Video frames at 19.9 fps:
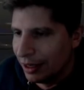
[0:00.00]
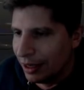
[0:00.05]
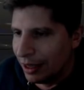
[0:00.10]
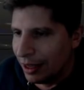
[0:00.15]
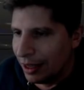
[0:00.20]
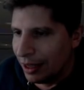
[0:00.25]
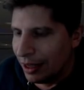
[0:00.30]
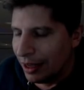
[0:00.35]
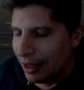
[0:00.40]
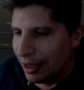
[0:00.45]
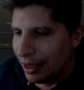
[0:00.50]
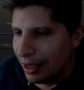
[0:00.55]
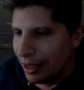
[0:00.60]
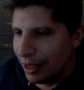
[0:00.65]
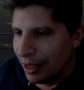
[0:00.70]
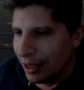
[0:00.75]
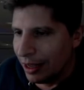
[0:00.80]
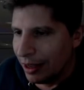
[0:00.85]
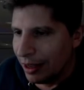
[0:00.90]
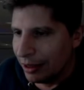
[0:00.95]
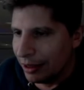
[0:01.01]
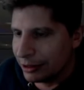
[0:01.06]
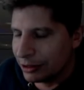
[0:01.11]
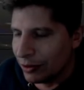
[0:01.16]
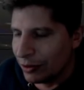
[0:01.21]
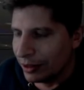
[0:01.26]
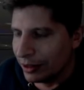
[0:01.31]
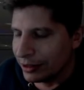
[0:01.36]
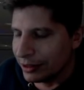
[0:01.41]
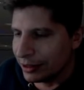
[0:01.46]
so
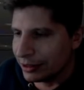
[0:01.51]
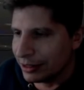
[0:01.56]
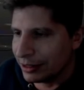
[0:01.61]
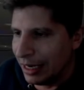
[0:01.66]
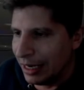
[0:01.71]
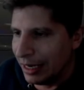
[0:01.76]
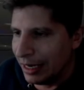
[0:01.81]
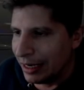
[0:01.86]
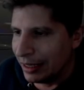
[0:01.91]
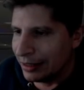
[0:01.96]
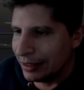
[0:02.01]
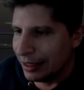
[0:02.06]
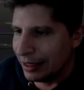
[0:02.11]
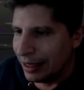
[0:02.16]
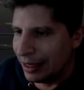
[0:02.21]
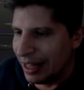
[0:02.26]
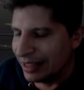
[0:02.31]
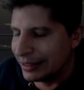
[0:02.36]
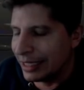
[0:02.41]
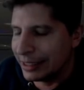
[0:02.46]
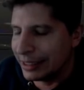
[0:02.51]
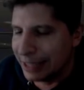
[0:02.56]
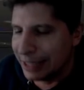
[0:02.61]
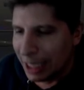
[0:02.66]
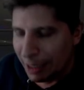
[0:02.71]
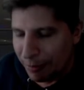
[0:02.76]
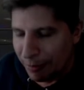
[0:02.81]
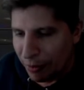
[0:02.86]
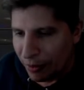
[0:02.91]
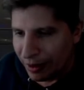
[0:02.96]
I'll take
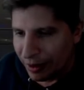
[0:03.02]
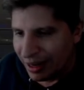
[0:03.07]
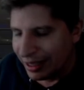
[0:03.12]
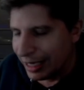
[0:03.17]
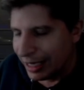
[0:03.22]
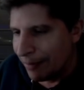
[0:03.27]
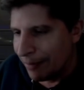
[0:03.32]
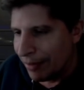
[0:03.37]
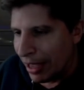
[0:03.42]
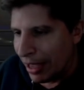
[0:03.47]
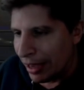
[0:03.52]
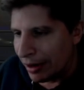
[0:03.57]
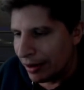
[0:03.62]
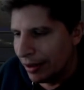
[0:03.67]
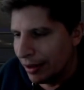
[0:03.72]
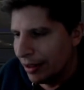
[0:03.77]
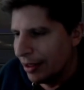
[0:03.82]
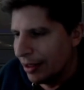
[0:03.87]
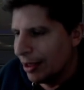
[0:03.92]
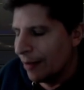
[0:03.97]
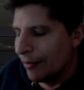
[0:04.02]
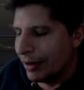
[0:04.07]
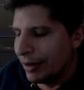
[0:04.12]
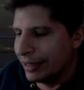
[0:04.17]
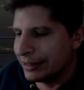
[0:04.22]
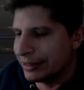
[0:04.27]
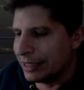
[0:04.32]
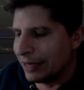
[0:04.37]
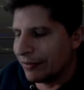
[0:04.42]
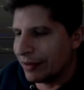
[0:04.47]
teleport, I'll keep that. But
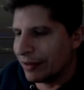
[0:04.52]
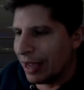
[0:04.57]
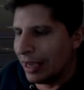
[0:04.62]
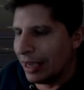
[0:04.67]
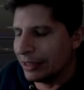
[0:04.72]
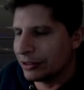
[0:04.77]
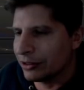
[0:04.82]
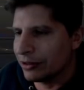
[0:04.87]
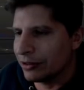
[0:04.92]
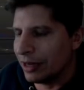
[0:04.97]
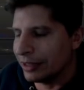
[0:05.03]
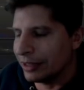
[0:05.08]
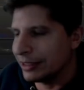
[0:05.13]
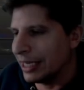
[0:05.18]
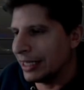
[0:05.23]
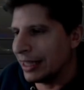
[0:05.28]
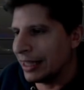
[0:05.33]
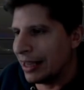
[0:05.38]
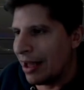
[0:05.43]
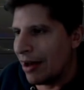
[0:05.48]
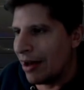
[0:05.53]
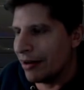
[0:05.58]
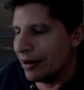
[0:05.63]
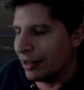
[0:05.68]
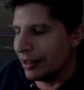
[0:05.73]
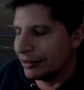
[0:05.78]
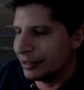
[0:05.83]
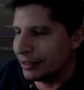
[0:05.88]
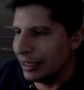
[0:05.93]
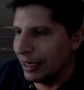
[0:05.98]
instead of geyser, I'll take that out and
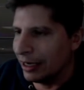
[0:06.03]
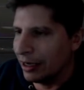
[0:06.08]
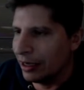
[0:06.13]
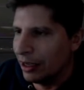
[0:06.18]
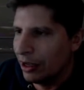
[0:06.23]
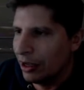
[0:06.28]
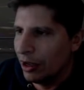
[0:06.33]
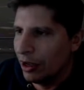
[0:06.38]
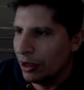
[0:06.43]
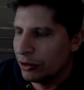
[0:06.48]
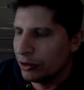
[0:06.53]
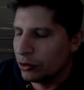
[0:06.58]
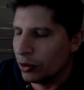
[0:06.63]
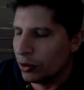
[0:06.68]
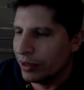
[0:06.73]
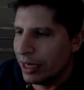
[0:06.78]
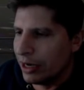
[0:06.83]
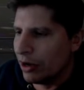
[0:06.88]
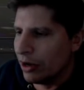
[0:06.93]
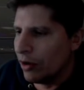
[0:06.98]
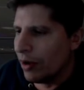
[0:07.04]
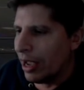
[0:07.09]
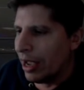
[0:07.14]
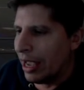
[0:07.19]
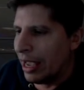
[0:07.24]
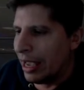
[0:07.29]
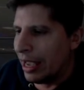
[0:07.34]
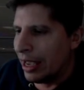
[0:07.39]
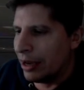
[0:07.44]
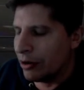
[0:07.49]
I'll take tornado
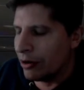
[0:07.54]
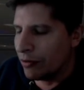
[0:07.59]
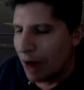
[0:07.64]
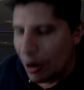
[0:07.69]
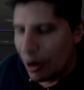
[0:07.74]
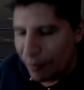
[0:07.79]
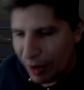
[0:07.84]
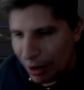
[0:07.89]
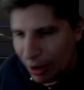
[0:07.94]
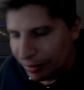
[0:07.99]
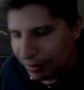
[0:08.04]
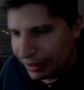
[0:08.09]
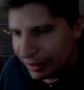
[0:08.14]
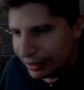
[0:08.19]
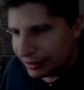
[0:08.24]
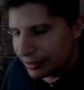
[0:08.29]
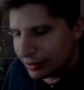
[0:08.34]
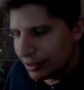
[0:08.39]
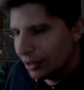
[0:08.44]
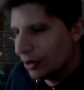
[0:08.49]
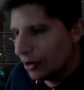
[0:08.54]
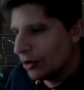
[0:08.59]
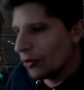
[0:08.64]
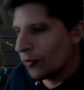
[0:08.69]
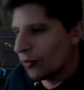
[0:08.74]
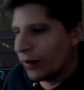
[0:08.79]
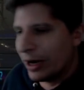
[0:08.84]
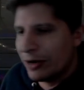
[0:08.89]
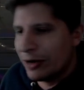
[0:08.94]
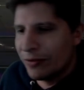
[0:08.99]
and ground pound, please.
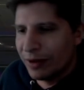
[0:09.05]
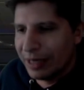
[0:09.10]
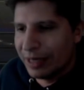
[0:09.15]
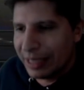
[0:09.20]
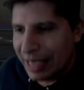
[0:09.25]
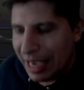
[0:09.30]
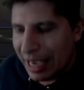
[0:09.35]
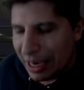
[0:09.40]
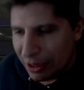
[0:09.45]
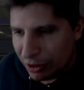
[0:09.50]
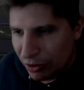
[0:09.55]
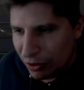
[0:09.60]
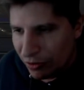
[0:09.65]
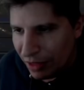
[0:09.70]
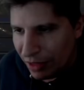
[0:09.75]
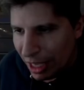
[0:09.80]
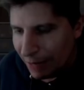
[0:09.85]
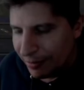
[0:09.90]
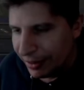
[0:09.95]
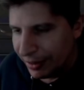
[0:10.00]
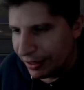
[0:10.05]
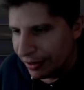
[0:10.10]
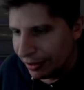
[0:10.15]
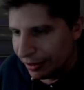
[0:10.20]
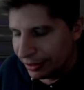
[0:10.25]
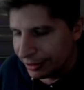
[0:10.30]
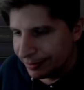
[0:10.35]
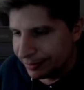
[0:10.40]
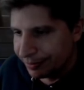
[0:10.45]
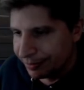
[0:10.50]
Raiden really can't do that
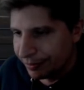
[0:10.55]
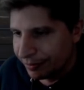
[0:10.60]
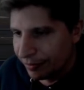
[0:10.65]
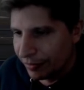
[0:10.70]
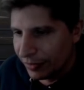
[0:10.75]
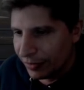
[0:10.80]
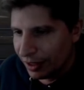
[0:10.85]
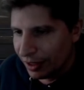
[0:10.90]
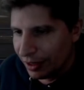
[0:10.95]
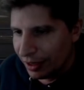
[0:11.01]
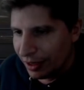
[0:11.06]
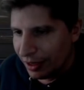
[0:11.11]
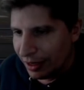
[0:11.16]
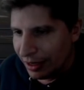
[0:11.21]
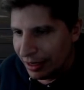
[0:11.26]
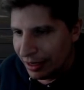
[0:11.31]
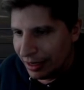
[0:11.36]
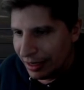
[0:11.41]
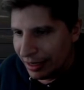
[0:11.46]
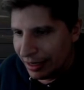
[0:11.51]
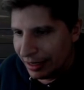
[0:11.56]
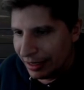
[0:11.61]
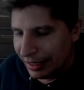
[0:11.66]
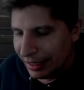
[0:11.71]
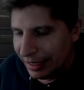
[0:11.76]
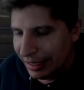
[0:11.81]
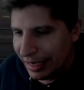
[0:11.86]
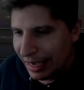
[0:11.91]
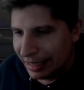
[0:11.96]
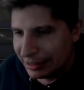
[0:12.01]
because
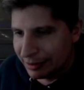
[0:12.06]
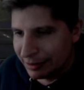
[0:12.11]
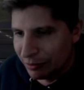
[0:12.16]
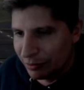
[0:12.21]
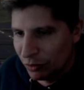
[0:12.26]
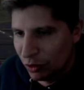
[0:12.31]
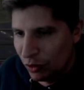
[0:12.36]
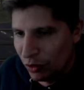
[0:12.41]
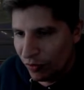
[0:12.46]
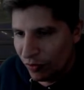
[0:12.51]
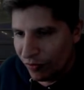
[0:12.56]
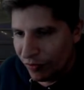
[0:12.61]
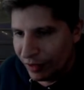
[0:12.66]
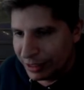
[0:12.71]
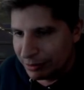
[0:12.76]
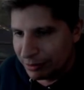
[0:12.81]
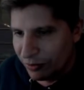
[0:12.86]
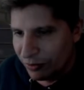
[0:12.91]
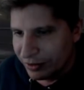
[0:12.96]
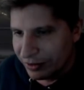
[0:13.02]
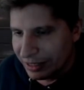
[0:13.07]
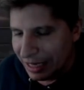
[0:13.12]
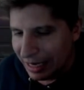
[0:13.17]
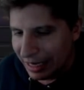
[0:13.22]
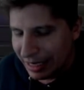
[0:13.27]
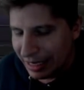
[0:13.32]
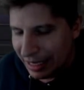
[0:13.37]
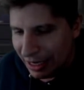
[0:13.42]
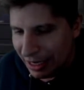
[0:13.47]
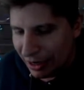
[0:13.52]
he has a move, this move
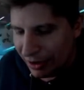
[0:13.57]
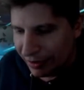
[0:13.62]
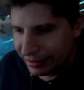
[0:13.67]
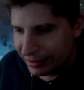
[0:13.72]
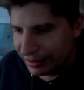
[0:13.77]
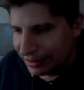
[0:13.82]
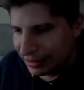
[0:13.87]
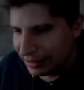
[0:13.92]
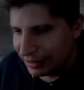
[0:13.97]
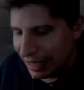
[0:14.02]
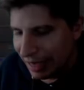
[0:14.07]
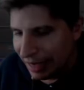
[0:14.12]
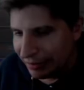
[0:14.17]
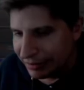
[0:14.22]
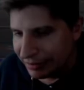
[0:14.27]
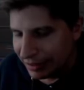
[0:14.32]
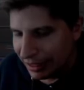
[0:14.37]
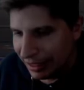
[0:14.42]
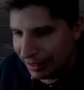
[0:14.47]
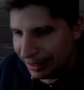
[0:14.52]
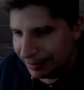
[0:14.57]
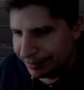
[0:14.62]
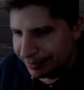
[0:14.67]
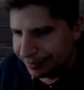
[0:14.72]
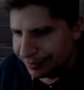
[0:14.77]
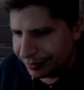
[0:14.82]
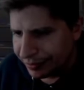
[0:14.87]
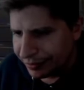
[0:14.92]
attack here, it's his staff slam,